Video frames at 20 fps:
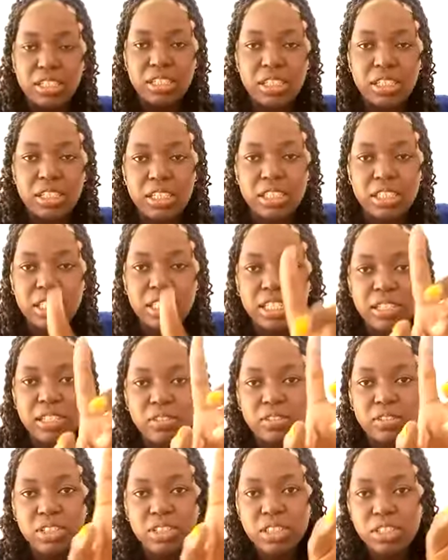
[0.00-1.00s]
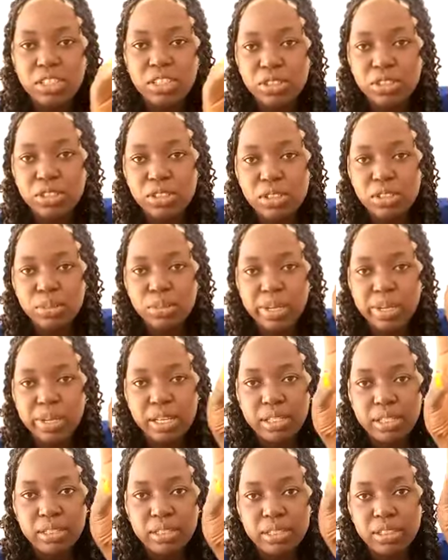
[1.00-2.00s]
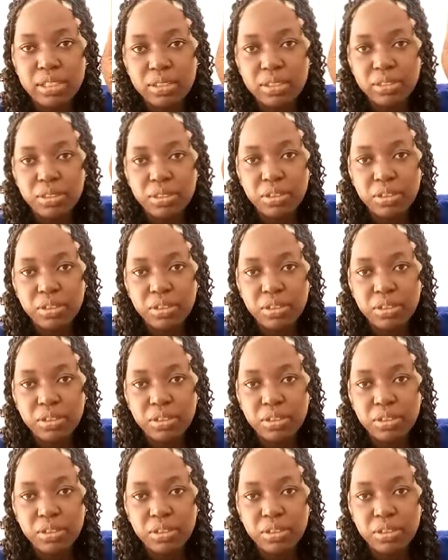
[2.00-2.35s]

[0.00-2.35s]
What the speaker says: it leaves little space